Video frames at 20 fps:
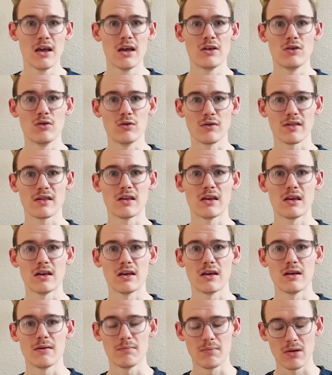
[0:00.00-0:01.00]
You'll
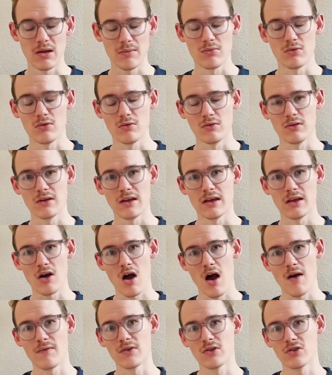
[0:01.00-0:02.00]
see people in
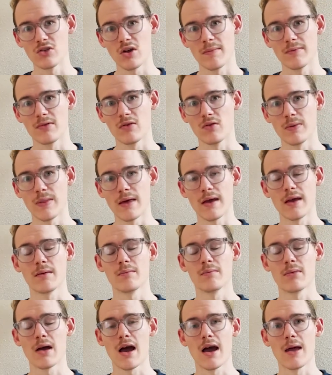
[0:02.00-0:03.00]
coffee shops doing that
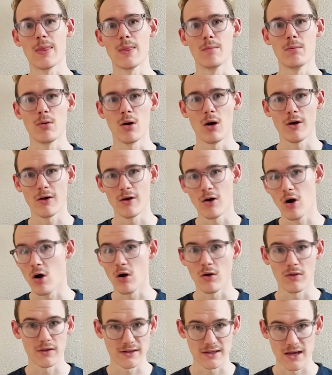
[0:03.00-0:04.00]
behind the bar all
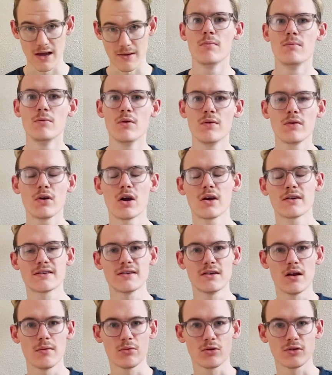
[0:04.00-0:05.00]
the time. Moving on to
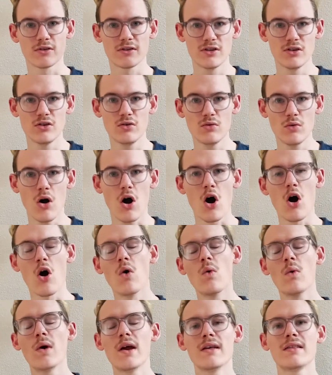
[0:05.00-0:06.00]
number 2,
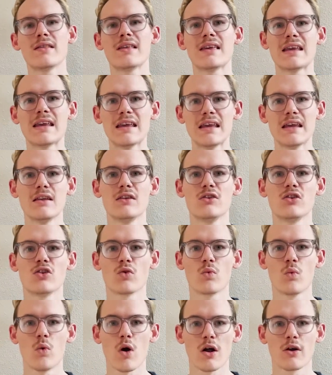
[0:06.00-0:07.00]
always heat your
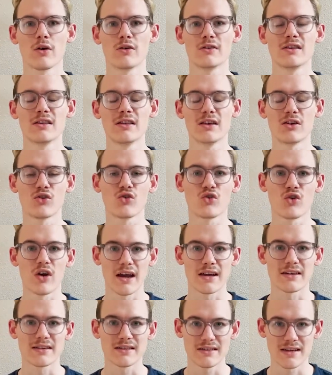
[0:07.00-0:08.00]
water to the
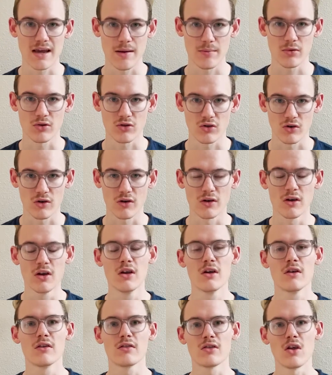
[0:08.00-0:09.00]
correct temperature.
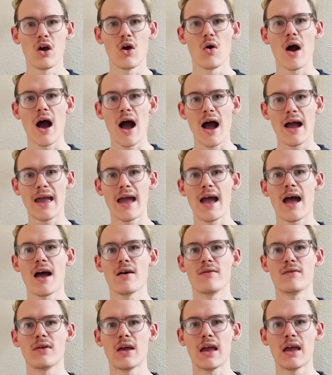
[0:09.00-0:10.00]
So I
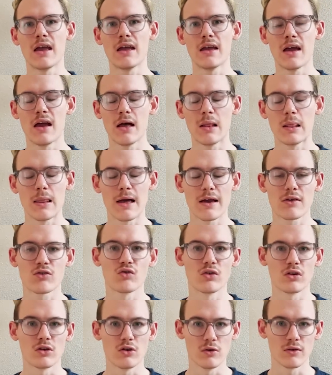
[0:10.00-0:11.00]
have a
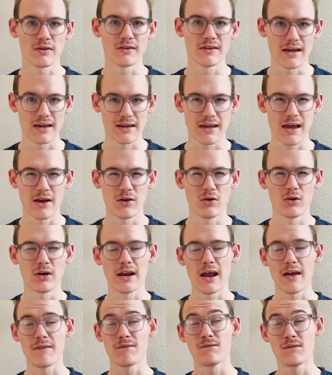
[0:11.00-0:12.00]
electric gooseneck kettle and
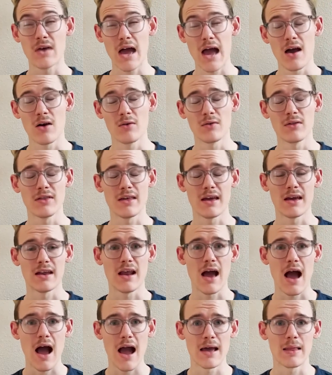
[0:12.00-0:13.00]
I found that
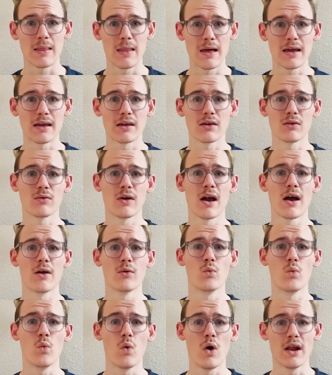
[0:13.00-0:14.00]
I like around
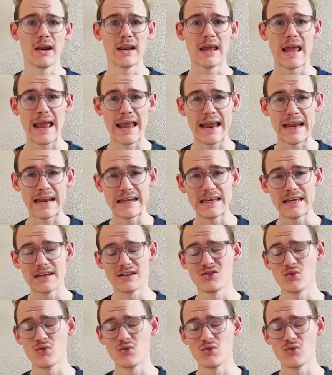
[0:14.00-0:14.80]
180 to